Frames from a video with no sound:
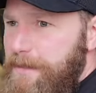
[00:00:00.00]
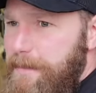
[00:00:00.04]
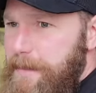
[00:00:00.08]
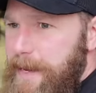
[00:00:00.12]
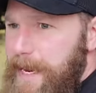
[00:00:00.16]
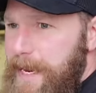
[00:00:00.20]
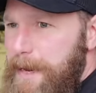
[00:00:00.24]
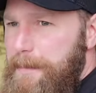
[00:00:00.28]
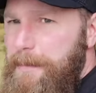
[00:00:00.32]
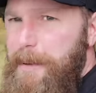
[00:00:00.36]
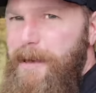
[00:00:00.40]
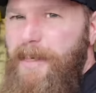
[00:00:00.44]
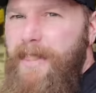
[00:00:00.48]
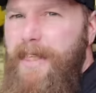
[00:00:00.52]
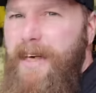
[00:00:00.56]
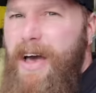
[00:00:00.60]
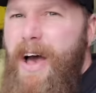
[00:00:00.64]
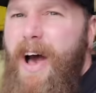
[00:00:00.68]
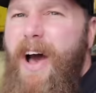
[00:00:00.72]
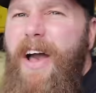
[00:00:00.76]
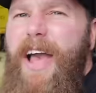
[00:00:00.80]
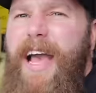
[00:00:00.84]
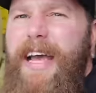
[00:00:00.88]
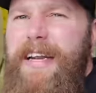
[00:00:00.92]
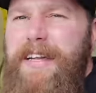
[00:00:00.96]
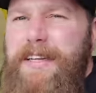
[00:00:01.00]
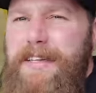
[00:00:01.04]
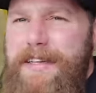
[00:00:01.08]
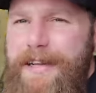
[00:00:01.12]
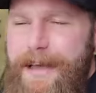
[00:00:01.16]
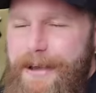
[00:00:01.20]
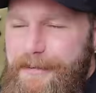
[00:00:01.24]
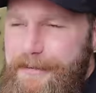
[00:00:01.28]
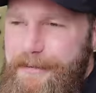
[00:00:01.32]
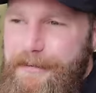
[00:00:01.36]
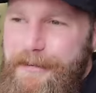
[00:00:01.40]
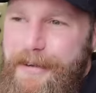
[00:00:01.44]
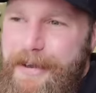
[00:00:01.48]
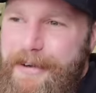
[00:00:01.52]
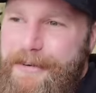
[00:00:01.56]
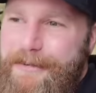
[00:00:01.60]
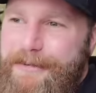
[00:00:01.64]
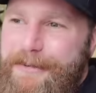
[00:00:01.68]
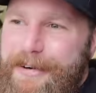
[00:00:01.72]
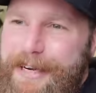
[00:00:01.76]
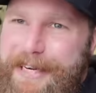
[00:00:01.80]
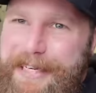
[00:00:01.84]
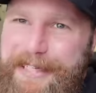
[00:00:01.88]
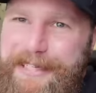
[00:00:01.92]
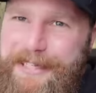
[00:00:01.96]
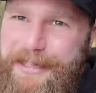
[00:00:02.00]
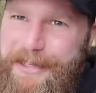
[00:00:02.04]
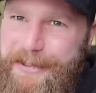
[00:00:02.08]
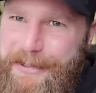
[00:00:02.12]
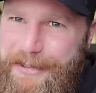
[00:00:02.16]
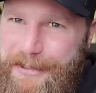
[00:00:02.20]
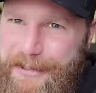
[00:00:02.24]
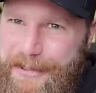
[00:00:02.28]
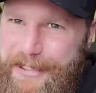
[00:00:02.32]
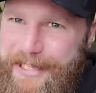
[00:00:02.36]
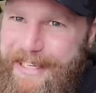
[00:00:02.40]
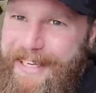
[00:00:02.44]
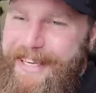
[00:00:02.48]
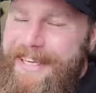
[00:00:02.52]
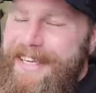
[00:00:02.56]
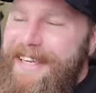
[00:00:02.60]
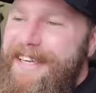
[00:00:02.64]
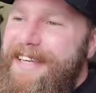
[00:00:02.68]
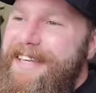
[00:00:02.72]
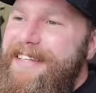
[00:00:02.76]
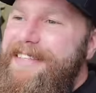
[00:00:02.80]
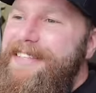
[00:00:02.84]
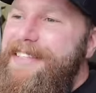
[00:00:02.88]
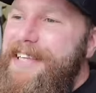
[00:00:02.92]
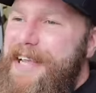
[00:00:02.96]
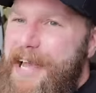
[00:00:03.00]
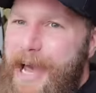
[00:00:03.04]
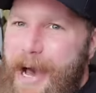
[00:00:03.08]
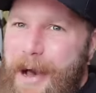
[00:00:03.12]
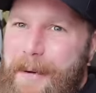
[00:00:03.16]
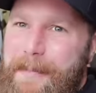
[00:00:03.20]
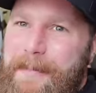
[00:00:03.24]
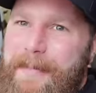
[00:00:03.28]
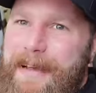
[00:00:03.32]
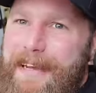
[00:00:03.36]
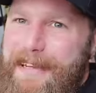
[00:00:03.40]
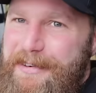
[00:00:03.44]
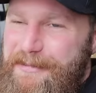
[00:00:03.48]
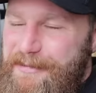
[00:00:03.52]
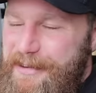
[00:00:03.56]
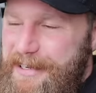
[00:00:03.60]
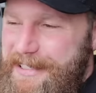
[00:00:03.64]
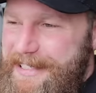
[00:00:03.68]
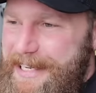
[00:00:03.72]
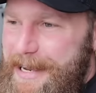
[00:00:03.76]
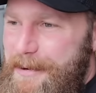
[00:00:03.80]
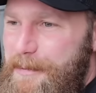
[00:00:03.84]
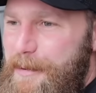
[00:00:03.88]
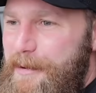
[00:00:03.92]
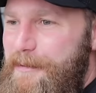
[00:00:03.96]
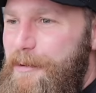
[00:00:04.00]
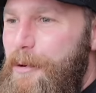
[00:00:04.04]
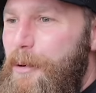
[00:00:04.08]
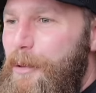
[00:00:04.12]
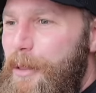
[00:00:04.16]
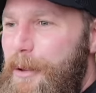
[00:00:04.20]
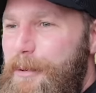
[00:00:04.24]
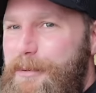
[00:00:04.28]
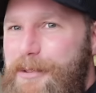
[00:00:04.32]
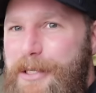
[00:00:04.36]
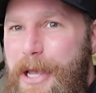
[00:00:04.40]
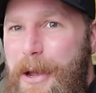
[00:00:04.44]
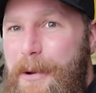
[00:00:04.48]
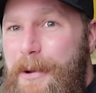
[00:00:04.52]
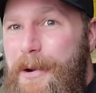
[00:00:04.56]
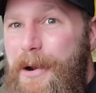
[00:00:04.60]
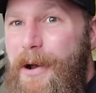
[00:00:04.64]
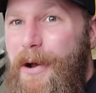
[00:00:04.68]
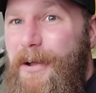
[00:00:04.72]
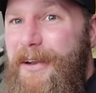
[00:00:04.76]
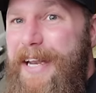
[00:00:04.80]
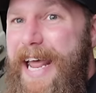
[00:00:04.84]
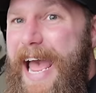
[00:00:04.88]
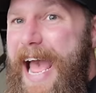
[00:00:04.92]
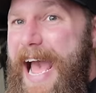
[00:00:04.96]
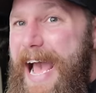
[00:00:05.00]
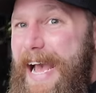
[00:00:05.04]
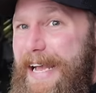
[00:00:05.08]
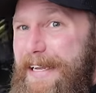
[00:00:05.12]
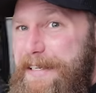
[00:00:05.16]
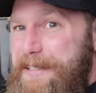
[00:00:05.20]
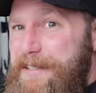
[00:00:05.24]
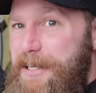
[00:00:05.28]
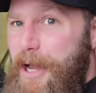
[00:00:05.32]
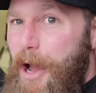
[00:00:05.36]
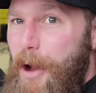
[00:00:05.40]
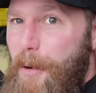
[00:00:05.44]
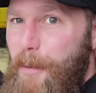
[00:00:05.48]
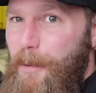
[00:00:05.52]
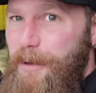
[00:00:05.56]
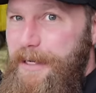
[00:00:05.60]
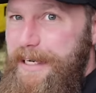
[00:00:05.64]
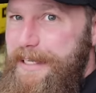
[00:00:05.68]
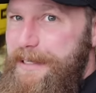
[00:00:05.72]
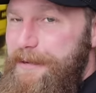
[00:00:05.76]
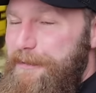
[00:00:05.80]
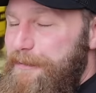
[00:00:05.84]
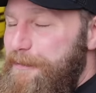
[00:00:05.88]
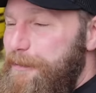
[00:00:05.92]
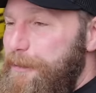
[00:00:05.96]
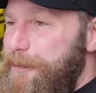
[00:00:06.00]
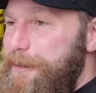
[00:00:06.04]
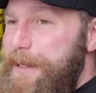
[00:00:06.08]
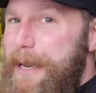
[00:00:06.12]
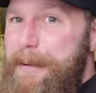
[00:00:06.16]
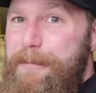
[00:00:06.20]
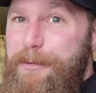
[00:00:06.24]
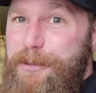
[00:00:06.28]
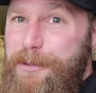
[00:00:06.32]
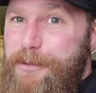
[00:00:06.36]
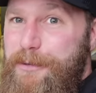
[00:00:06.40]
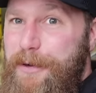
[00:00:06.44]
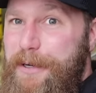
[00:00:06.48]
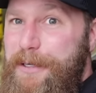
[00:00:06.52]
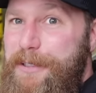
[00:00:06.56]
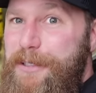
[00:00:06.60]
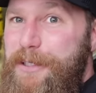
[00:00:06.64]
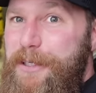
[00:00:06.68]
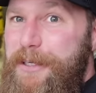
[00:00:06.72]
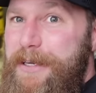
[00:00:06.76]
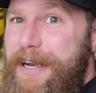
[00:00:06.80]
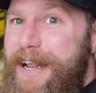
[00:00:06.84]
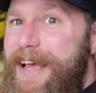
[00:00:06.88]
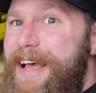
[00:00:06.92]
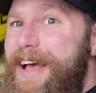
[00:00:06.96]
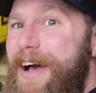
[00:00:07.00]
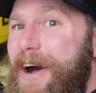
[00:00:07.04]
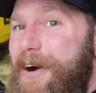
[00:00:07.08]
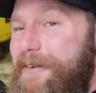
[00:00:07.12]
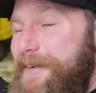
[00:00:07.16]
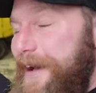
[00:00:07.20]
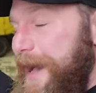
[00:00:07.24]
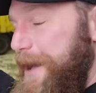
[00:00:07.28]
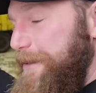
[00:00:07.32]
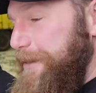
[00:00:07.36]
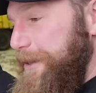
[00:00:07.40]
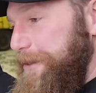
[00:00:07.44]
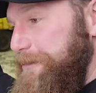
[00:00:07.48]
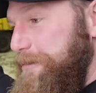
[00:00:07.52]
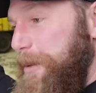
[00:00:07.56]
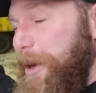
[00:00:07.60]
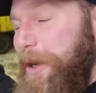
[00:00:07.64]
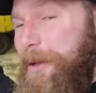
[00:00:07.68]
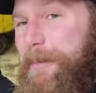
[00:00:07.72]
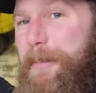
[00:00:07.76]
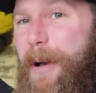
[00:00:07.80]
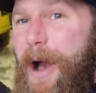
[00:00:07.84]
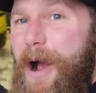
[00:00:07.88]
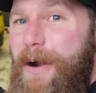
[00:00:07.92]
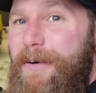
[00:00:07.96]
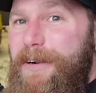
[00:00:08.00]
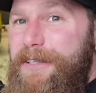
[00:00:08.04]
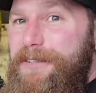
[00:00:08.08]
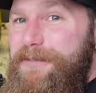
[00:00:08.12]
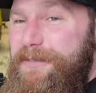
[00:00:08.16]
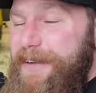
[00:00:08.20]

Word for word: to me, but I had enough reasons to come and visit with all that was going on. And I wanted a full demonstration of how this bike bar is